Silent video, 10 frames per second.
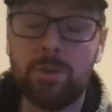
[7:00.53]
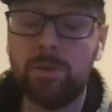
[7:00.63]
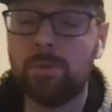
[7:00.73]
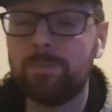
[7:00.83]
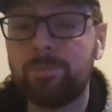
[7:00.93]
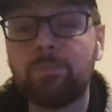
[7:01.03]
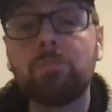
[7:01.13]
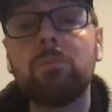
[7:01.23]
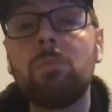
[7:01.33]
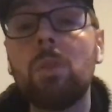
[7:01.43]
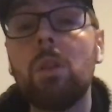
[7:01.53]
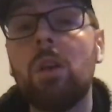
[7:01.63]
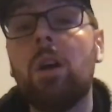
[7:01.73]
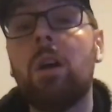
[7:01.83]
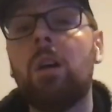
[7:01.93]
fall to
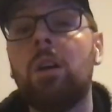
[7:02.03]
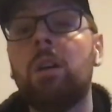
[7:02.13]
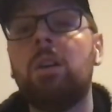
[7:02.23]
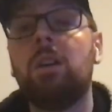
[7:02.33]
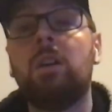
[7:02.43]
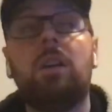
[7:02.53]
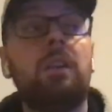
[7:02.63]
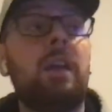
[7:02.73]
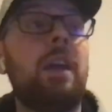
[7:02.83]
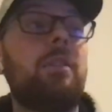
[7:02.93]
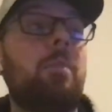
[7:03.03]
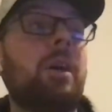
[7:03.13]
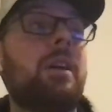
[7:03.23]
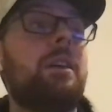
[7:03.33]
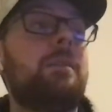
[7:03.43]
the
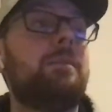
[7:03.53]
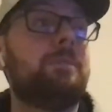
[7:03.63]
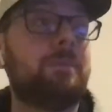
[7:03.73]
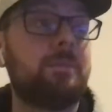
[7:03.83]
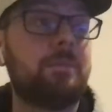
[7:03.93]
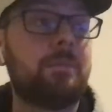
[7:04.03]
8th pick,